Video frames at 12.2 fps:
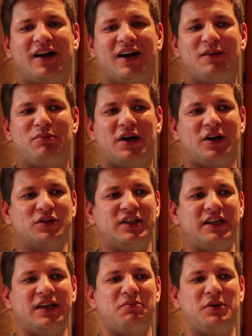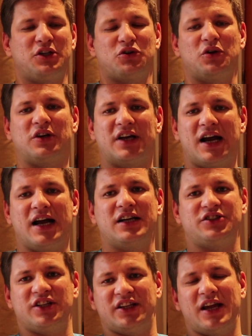about the Bitcoin
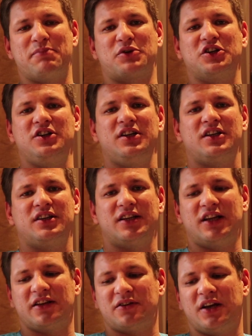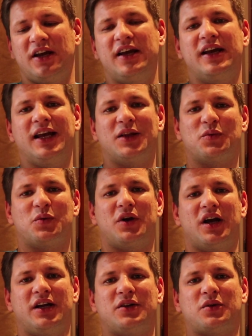Cash, that I predicted that it
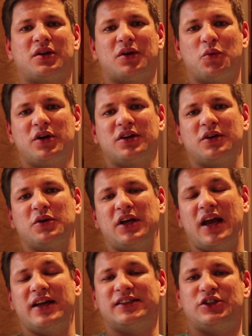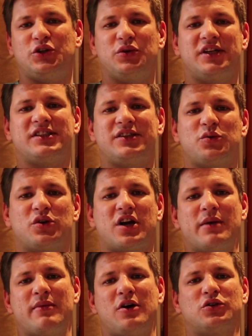will, as soon as it will
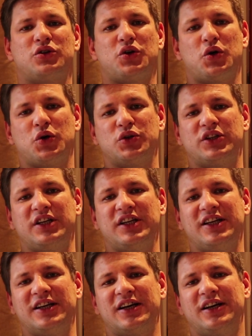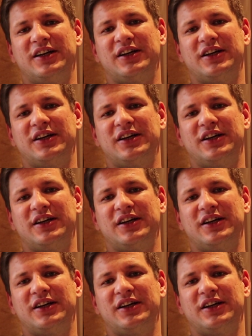come out on the